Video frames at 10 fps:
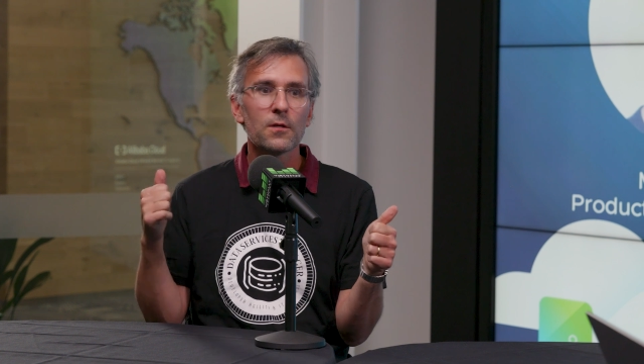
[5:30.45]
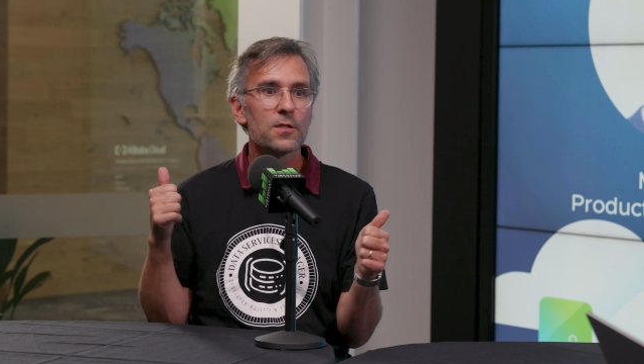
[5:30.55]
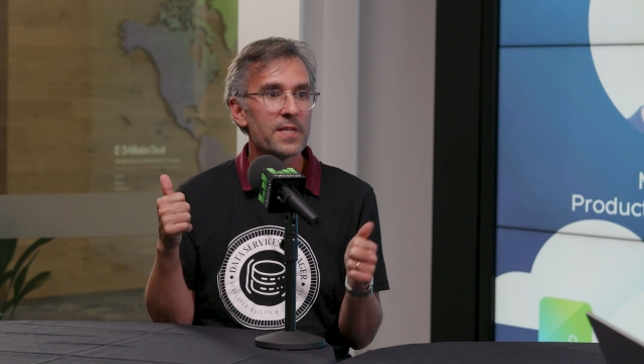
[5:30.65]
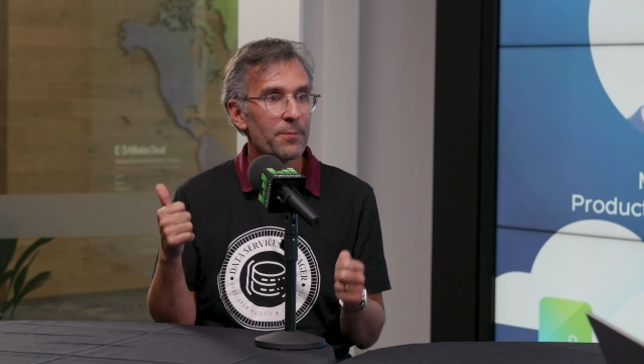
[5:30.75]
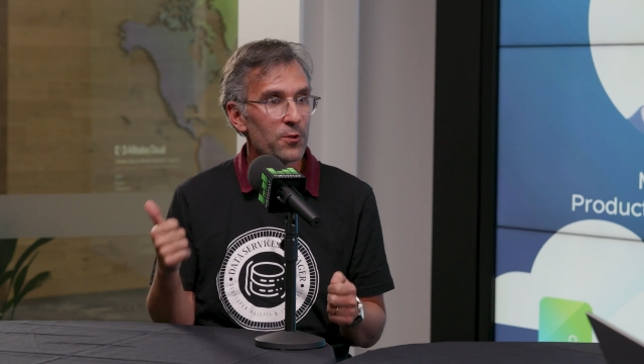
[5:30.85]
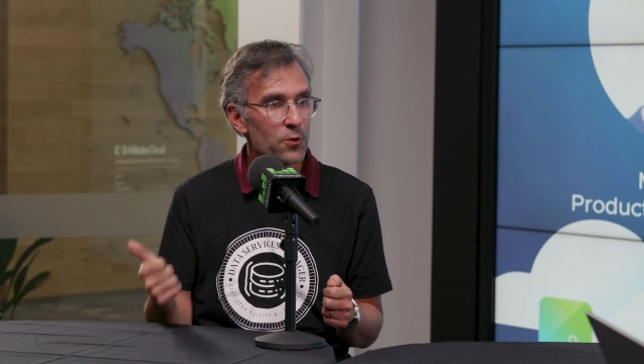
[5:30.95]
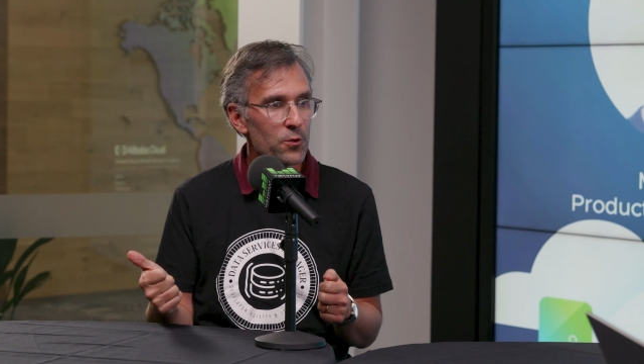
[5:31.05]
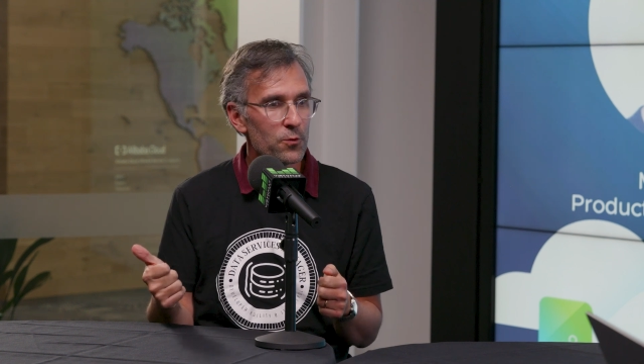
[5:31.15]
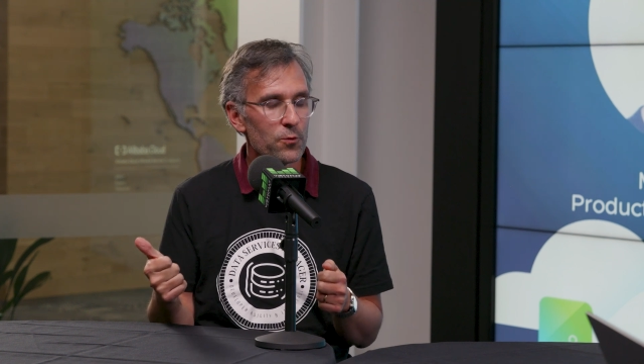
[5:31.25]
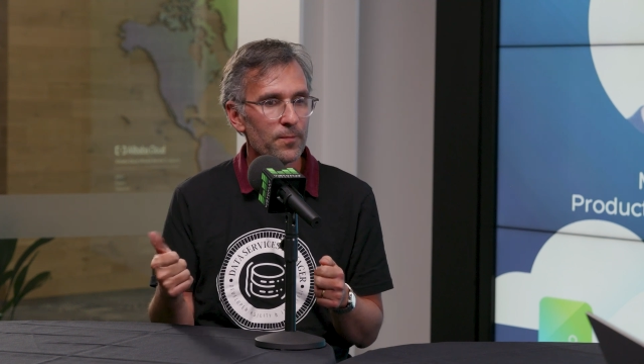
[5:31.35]
Step
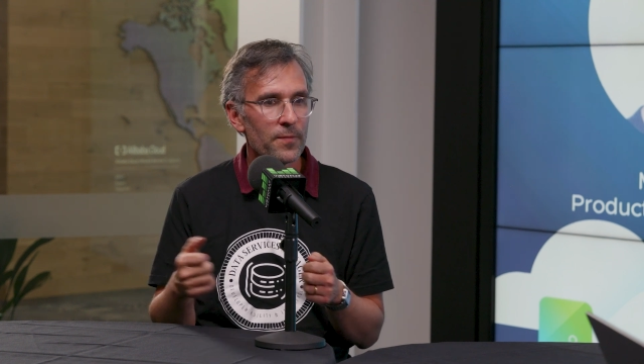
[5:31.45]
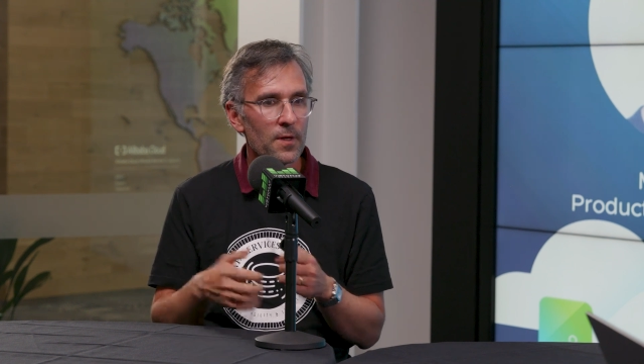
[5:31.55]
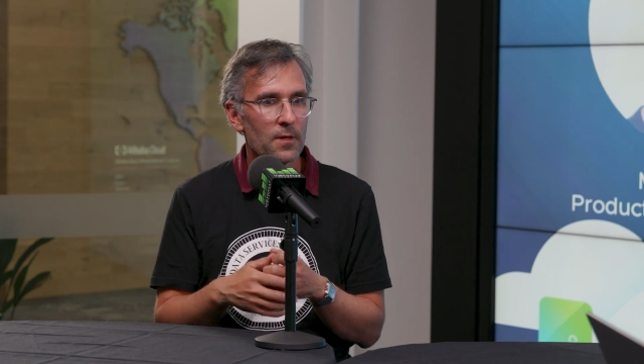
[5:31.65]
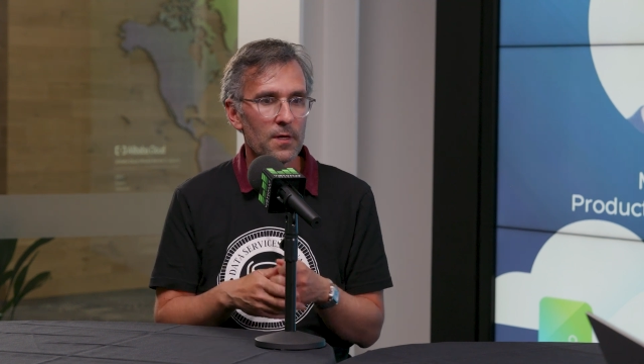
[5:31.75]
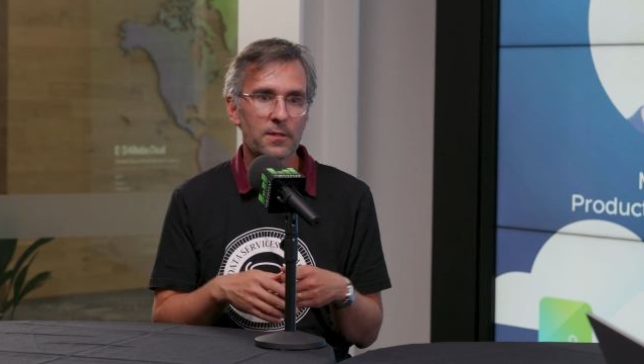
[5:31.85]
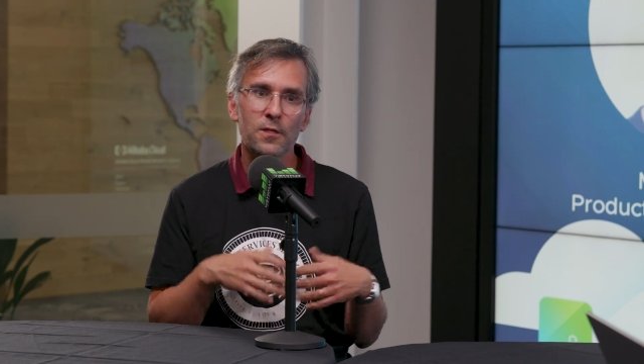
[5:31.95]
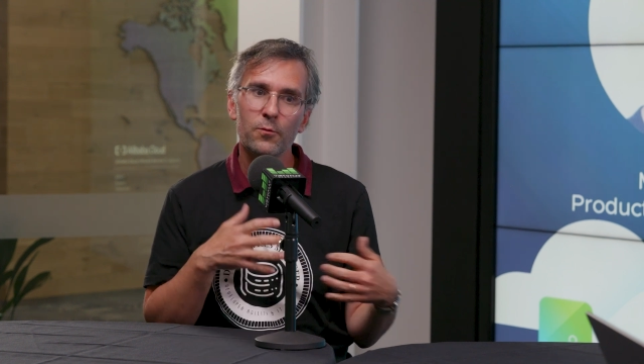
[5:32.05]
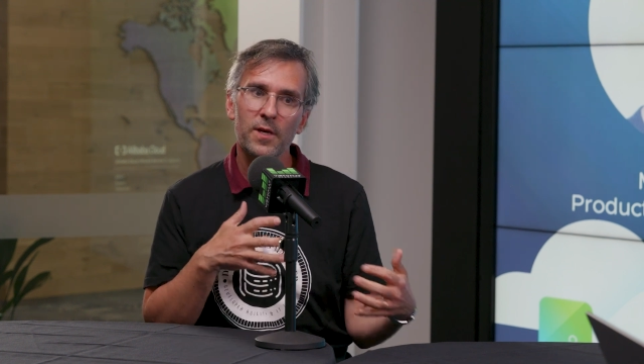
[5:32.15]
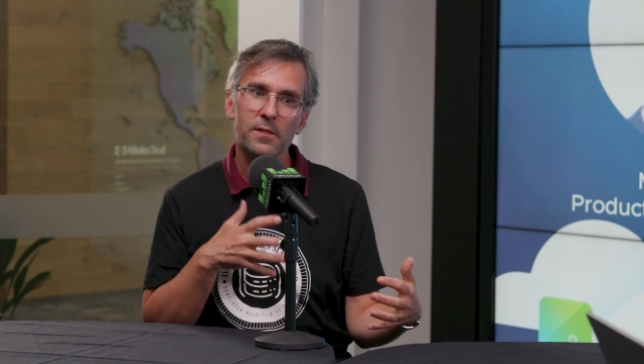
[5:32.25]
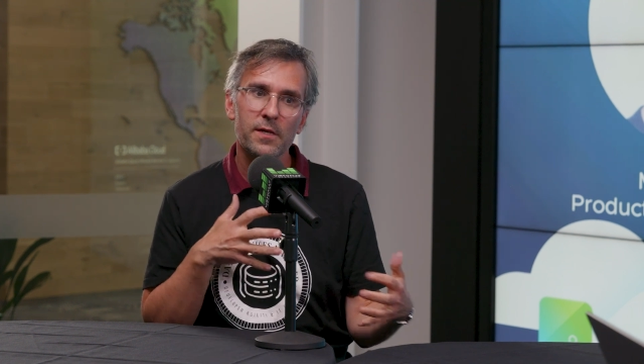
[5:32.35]
two, and this
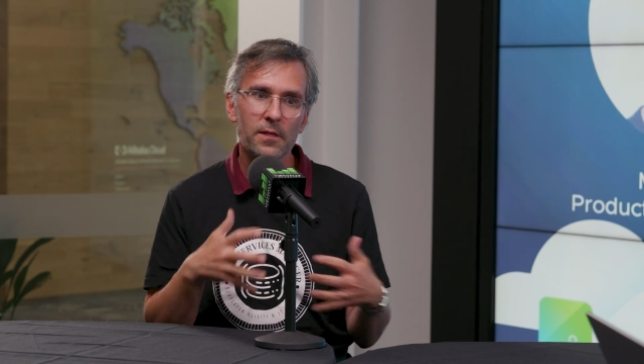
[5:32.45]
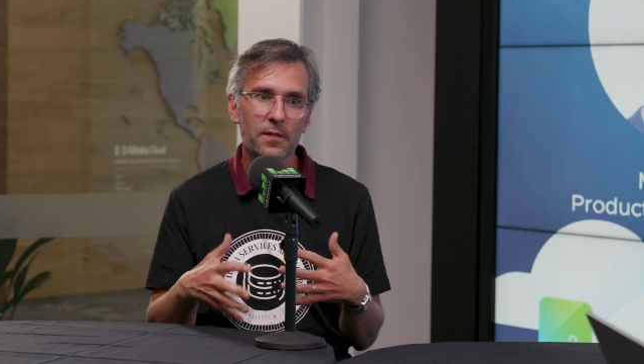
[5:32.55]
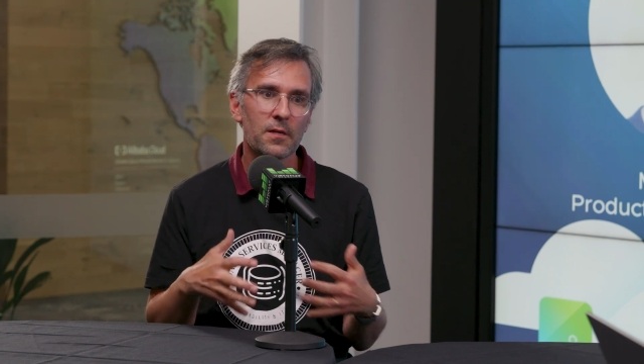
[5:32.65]
is where Data